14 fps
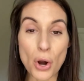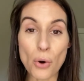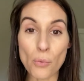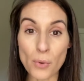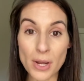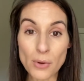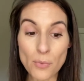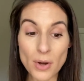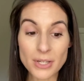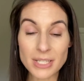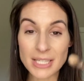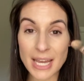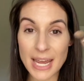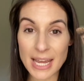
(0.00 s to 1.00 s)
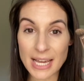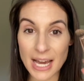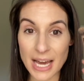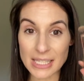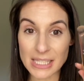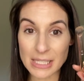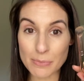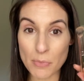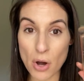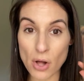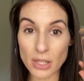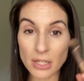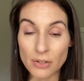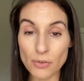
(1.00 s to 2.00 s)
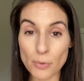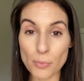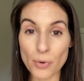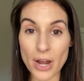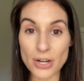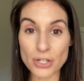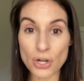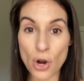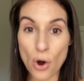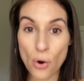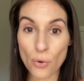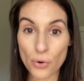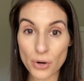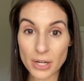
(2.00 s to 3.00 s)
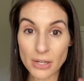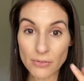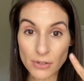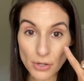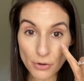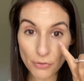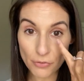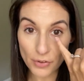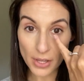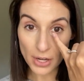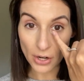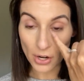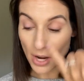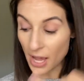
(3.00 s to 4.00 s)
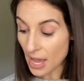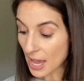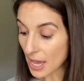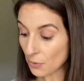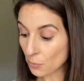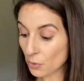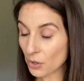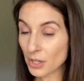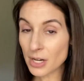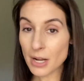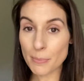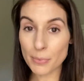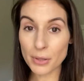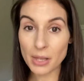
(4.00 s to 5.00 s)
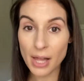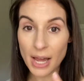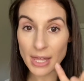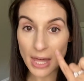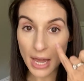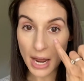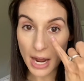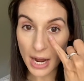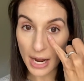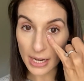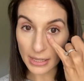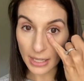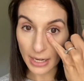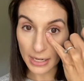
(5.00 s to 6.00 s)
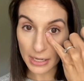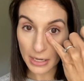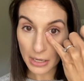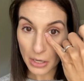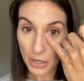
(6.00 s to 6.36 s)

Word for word: We want to take a small end of a brush or even your finger and we're gonna apply that highlight